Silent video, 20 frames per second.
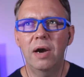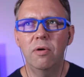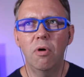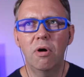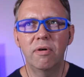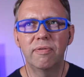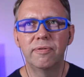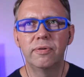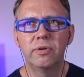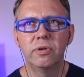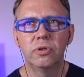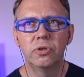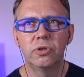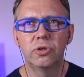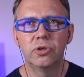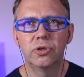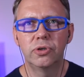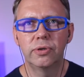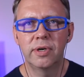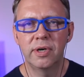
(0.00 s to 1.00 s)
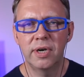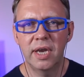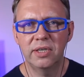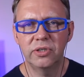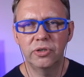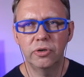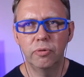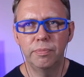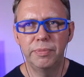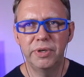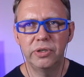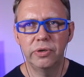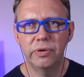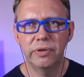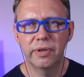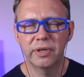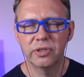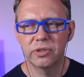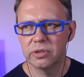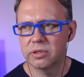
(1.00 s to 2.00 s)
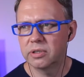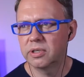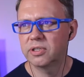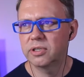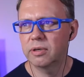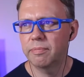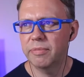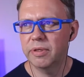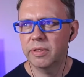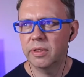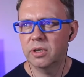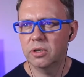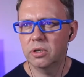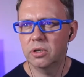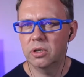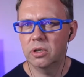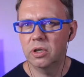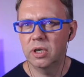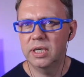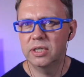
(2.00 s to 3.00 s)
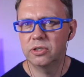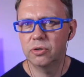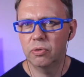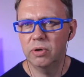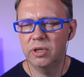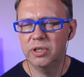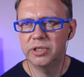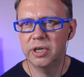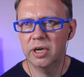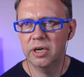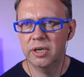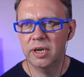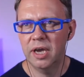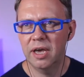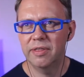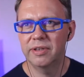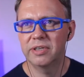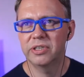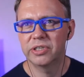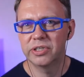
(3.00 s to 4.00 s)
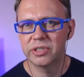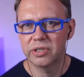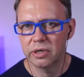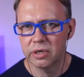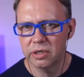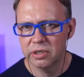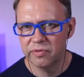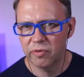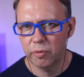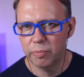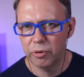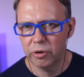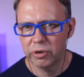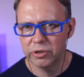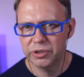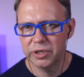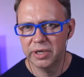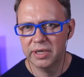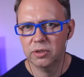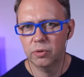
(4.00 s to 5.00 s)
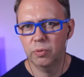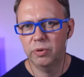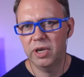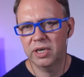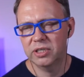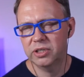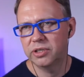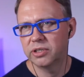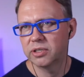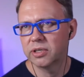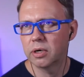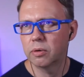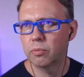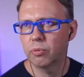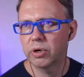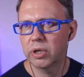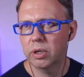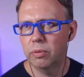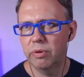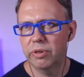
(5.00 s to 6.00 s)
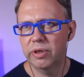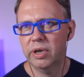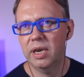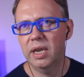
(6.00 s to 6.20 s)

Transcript: how often should an SEO be doing this? Is this something that is only done at the start of a project when you actually start working with